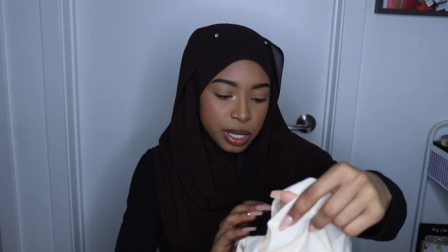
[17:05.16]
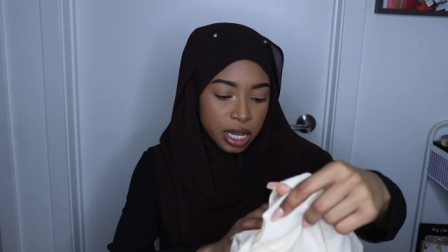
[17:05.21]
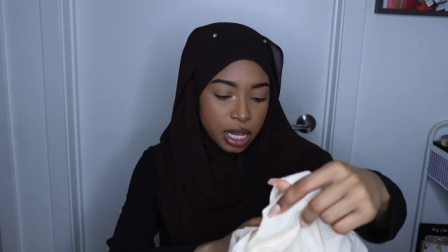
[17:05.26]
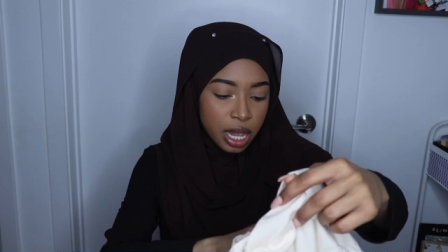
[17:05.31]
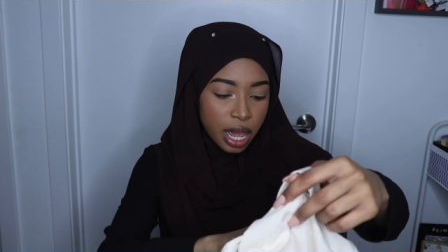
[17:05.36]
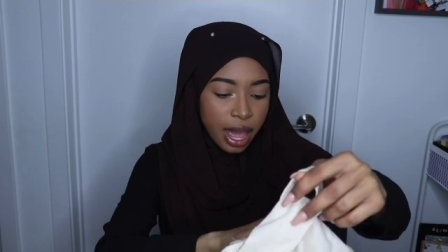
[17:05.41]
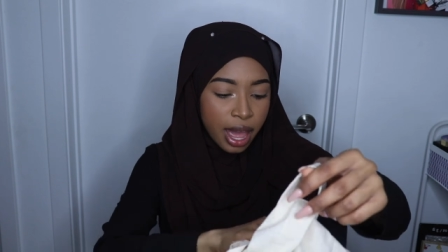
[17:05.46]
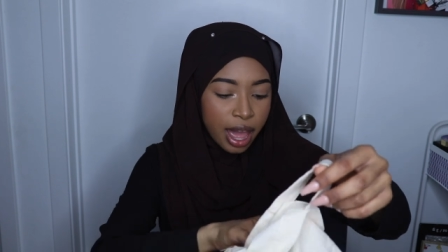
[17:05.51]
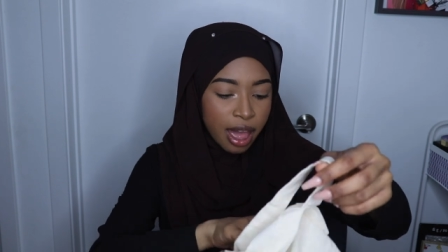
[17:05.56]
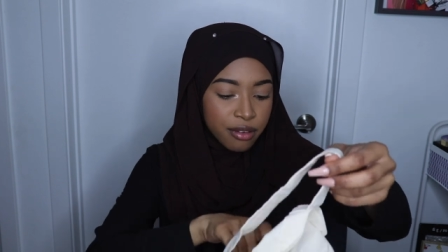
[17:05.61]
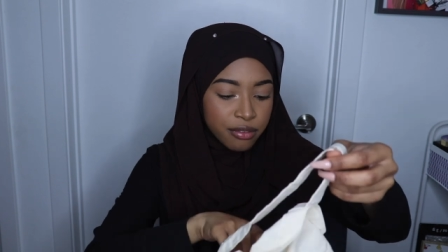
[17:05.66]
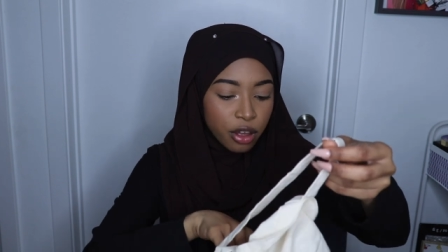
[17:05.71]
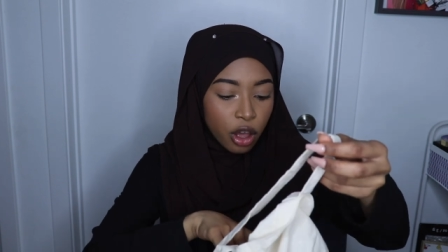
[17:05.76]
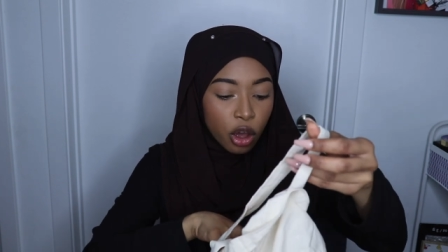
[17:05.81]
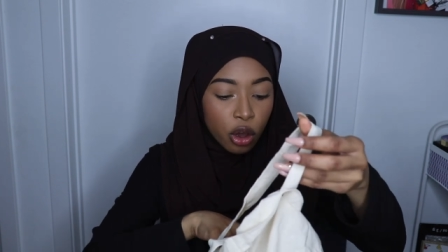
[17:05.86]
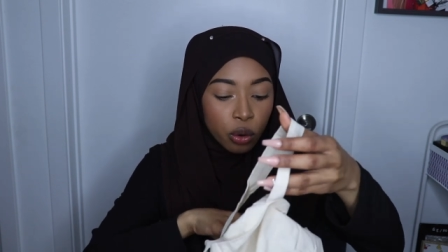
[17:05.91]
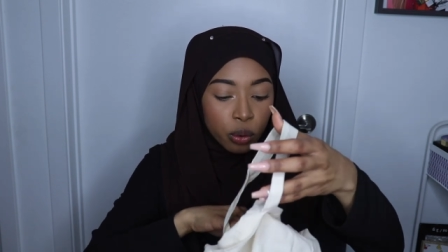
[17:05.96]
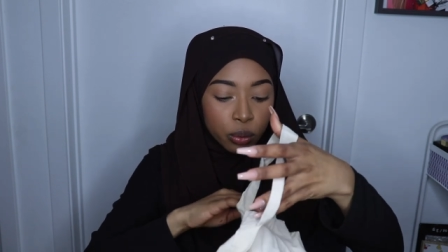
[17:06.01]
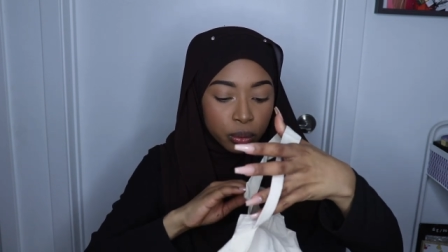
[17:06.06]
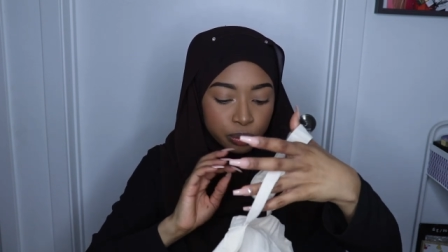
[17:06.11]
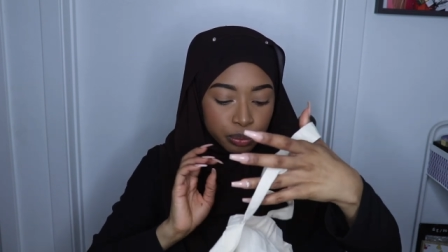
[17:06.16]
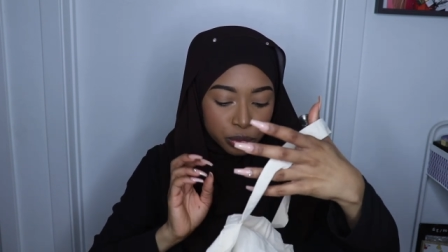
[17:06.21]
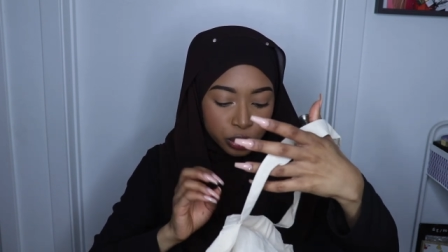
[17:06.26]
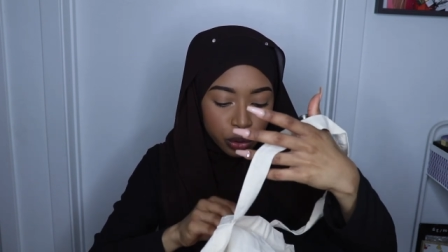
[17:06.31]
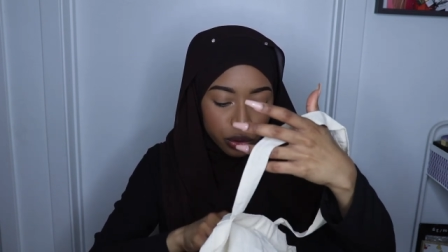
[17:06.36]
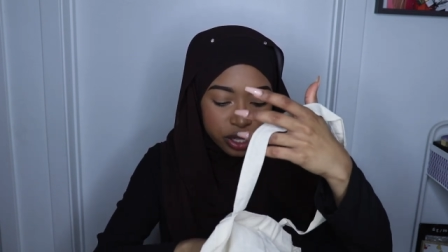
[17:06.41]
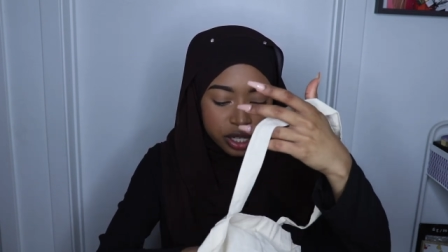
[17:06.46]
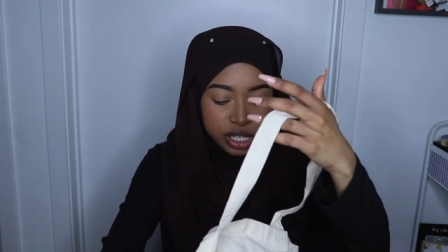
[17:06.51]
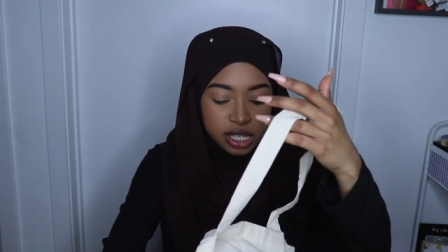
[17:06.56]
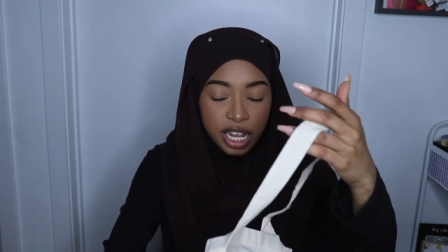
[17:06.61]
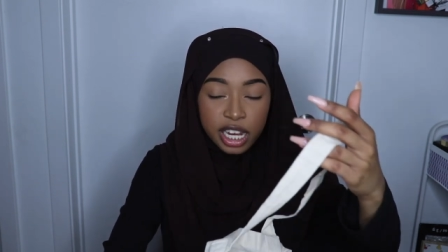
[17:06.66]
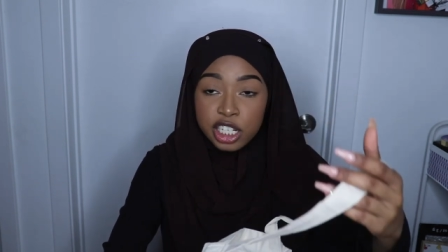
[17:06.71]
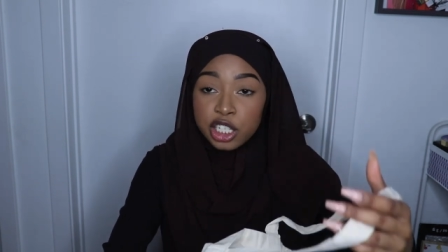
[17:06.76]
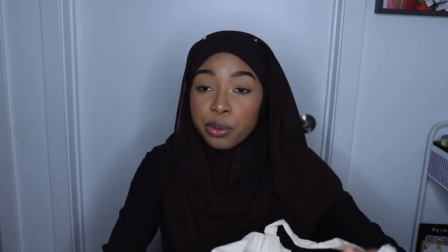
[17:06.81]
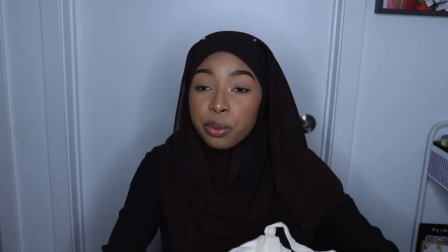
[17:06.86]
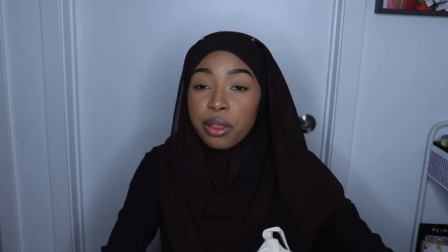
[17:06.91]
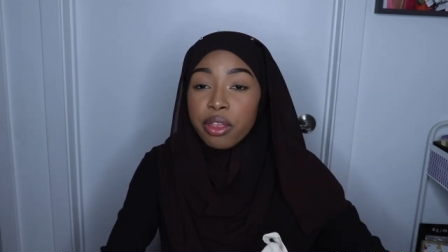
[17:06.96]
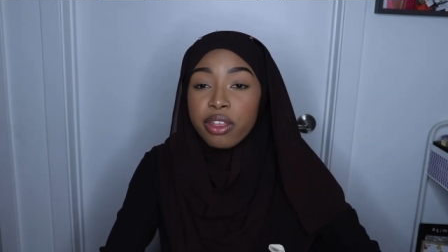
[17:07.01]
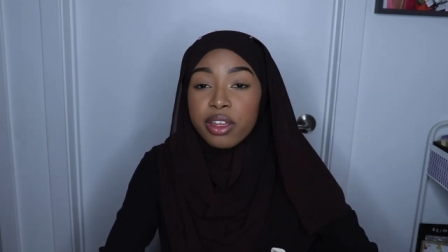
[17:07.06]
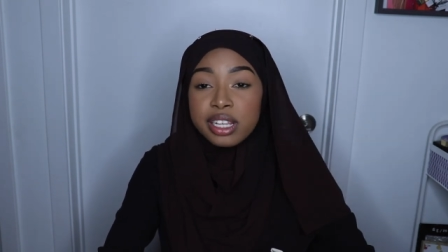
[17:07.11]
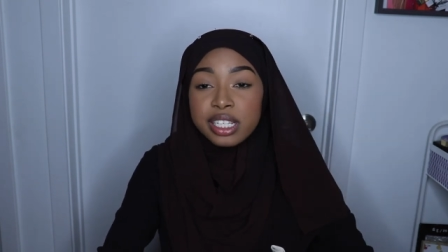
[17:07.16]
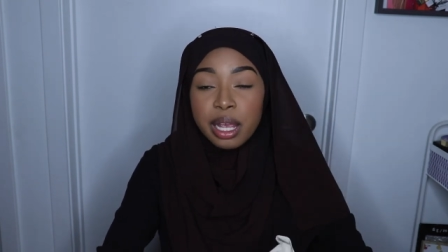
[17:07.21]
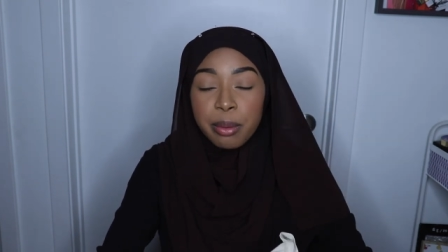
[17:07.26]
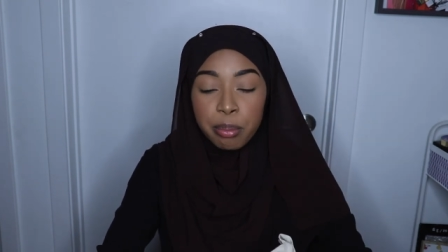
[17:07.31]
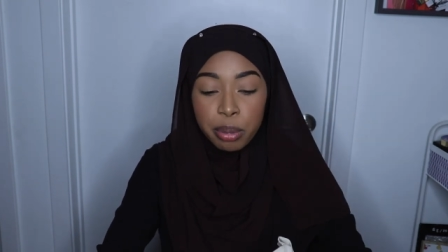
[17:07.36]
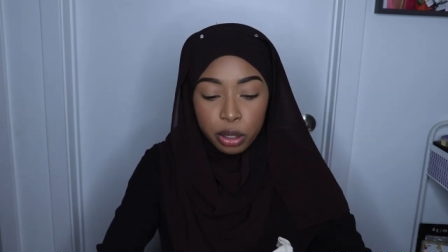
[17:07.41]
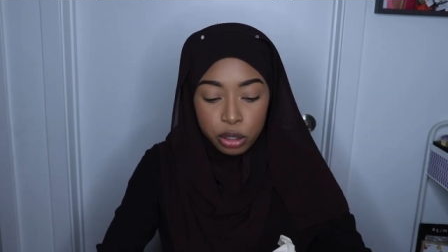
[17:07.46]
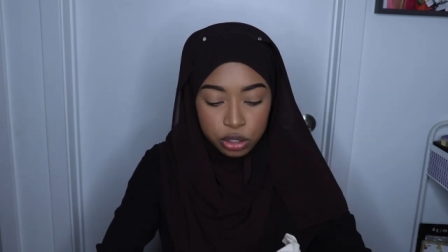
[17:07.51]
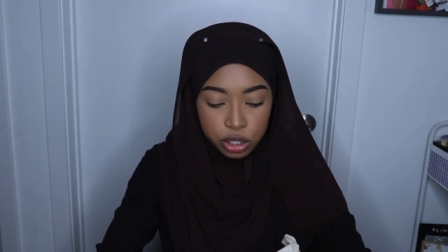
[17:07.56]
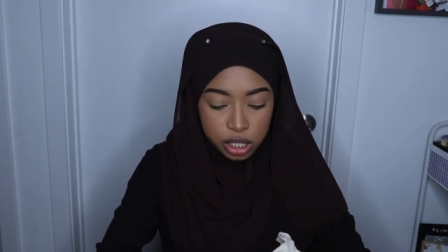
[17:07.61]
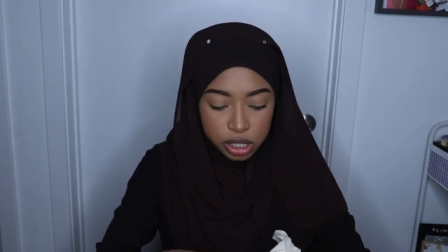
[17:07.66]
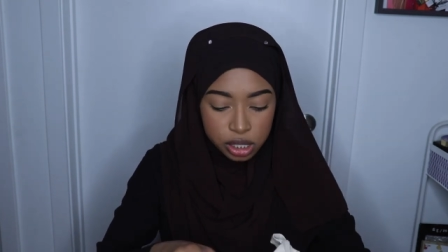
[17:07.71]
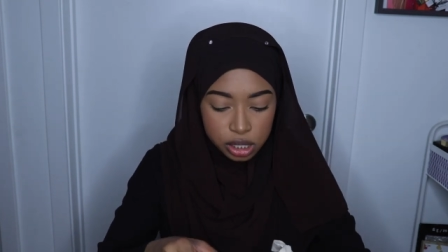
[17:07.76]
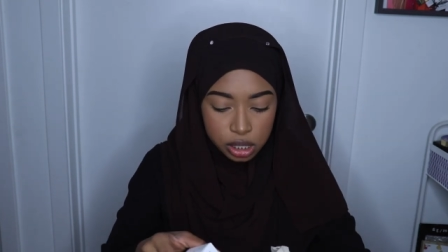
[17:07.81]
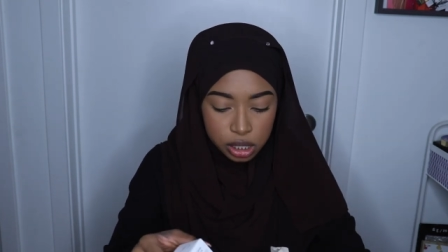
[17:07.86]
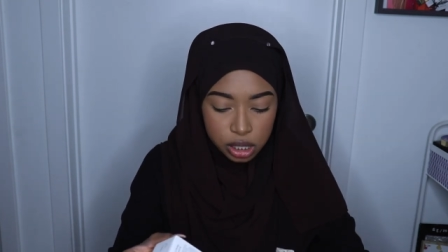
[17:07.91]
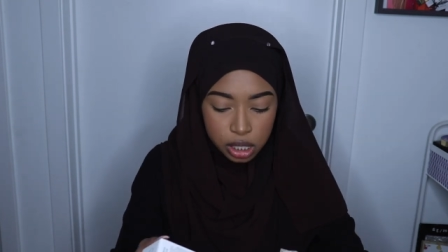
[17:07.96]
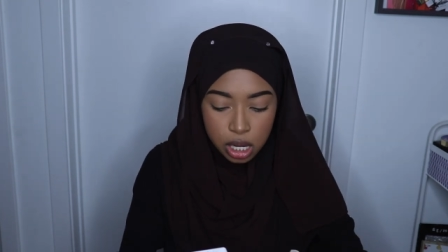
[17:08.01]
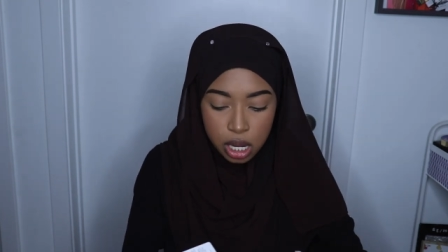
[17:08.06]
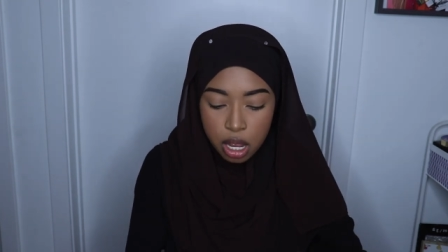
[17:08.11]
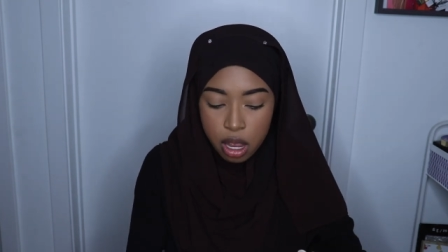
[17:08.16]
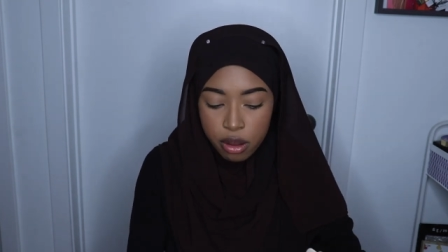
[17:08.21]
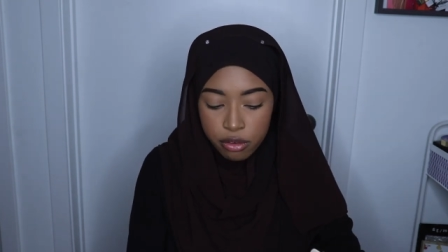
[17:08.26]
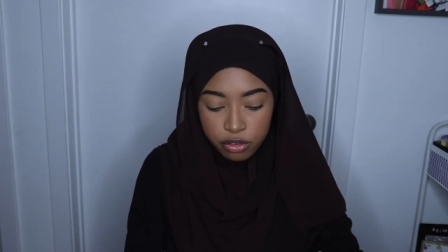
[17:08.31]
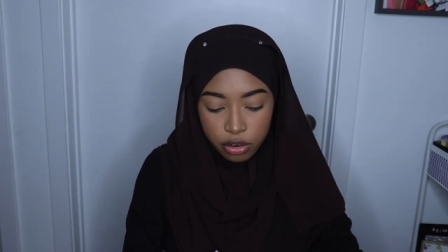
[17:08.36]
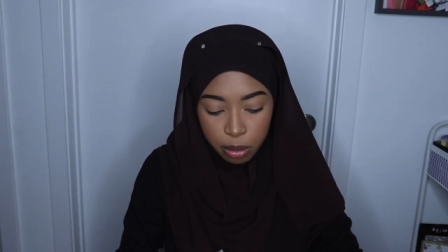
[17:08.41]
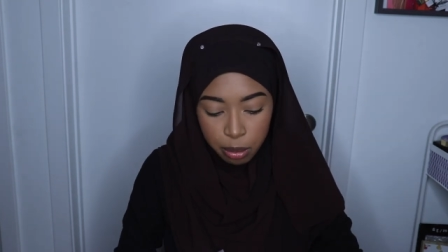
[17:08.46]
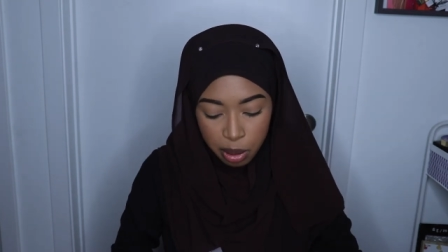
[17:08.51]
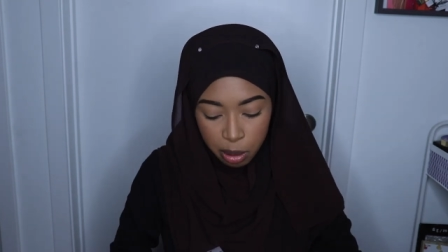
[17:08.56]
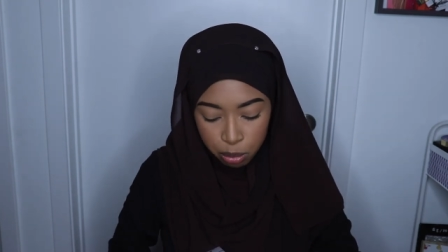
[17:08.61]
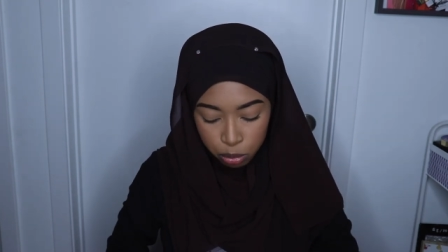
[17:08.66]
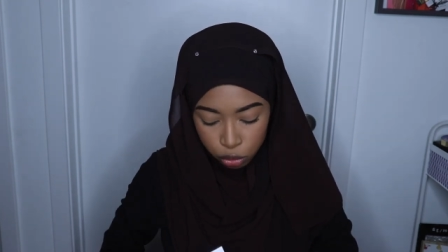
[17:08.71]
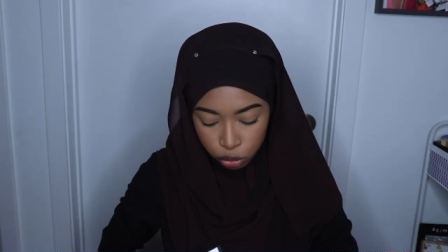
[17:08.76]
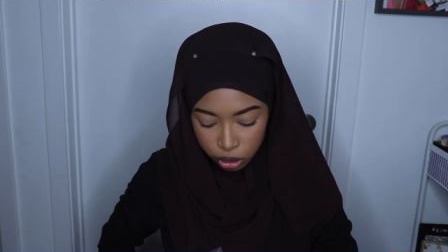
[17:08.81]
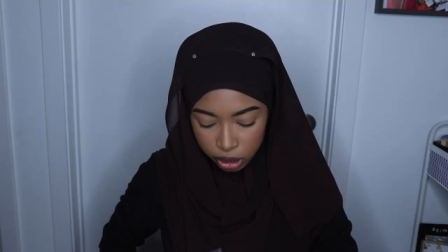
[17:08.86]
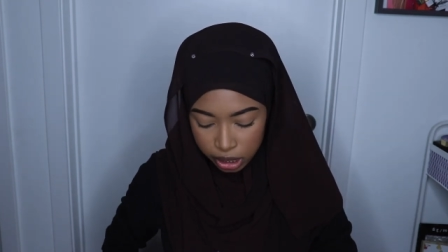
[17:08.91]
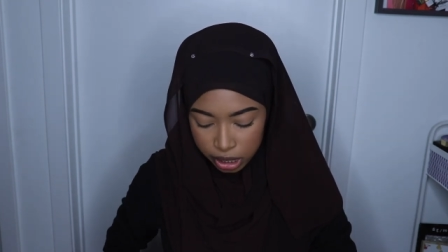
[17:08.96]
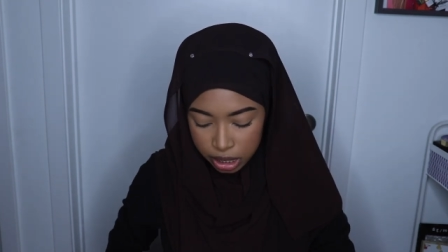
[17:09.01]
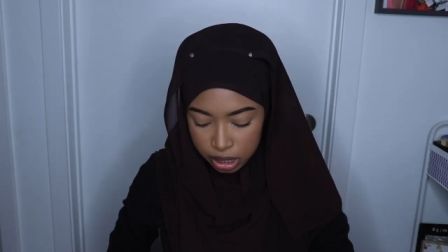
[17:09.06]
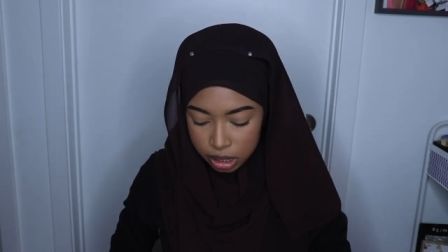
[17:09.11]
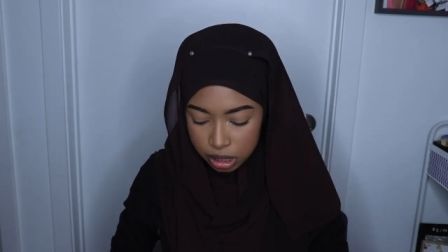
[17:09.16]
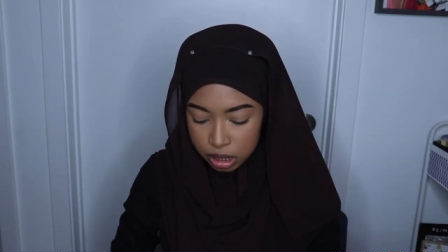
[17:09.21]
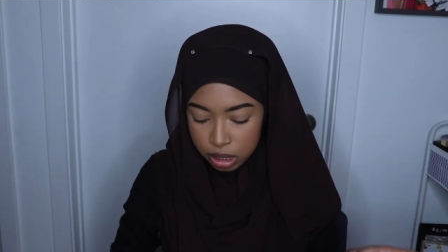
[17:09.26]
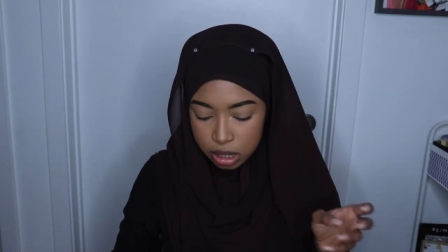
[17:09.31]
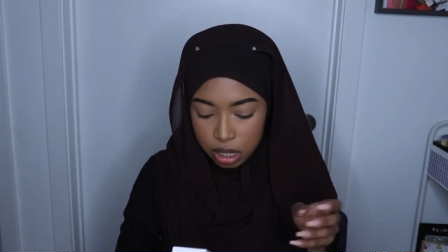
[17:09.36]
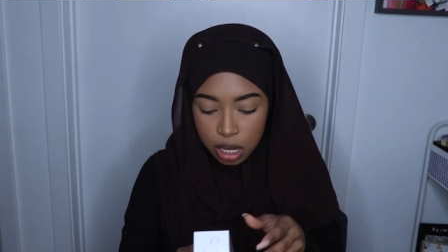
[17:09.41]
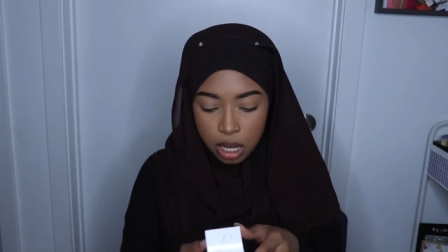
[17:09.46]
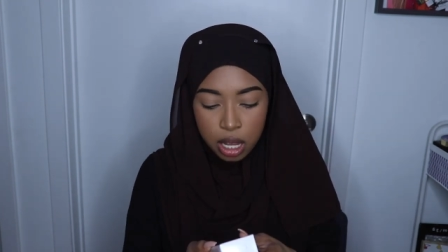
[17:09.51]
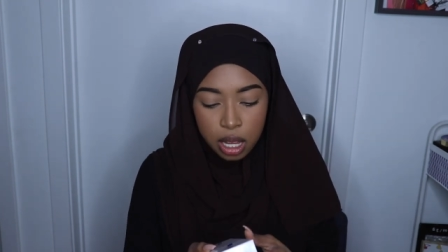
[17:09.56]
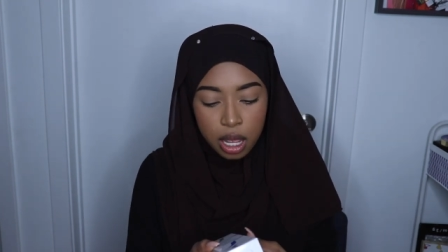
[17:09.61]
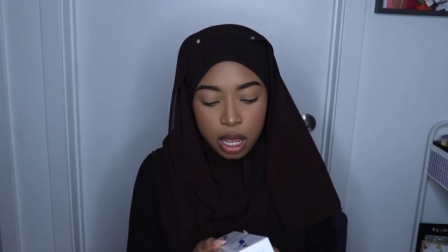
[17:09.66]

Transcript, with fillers: we have, oh, so this is actually one of the things I purchased from Embryolisse.